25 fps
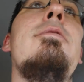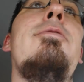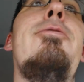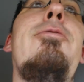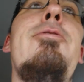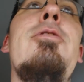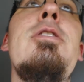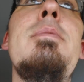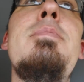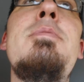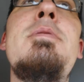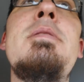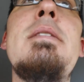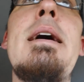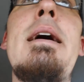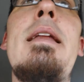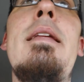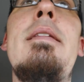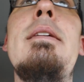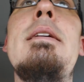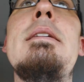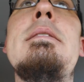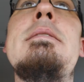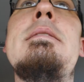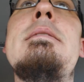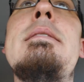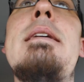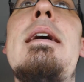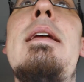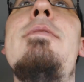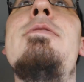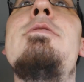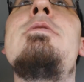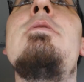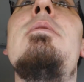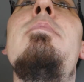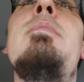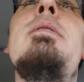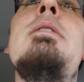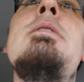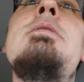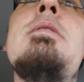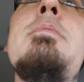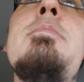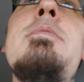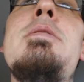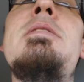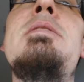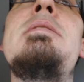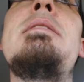the flip side of this is that if somebody's
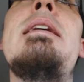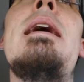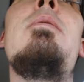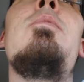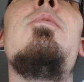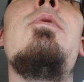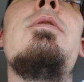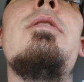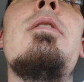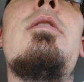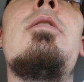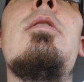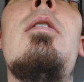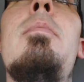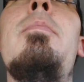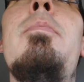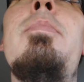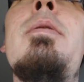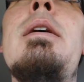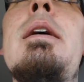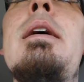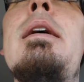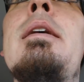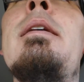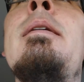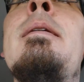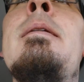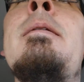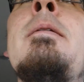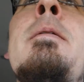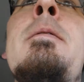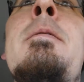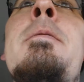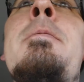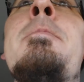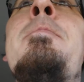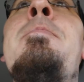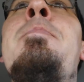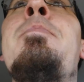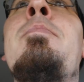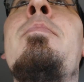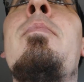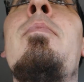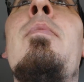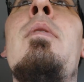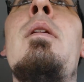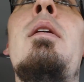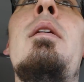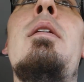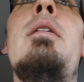upset with a company,
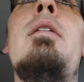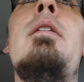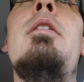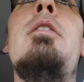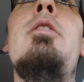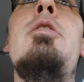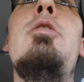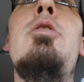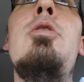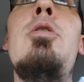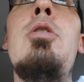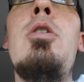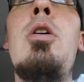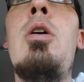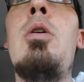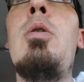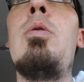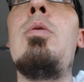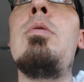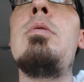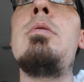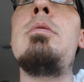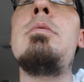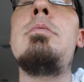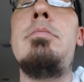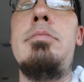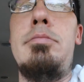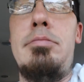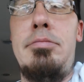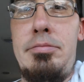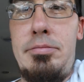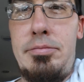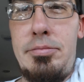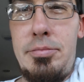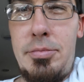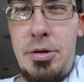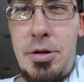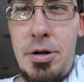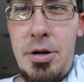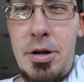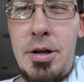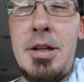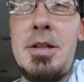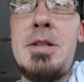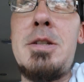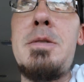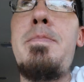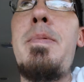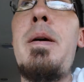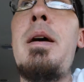they're
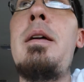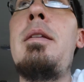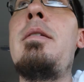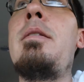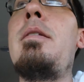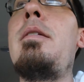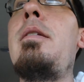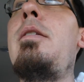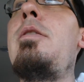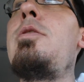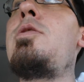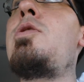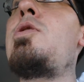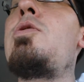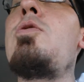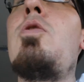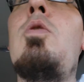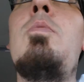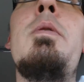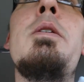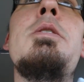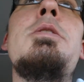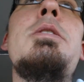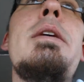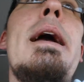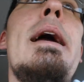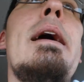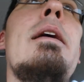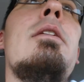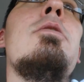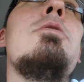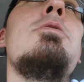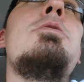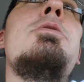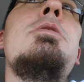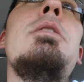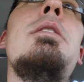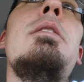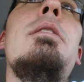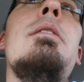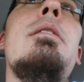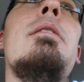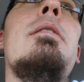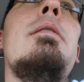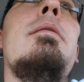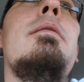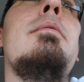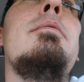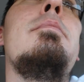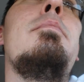going to spend so much energy
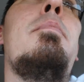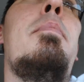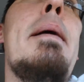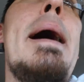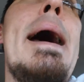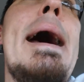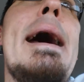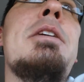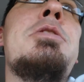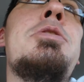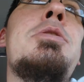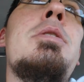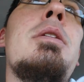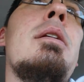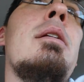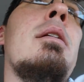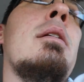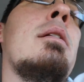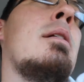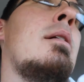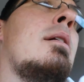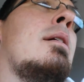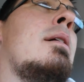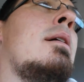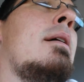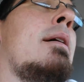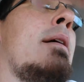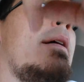bashing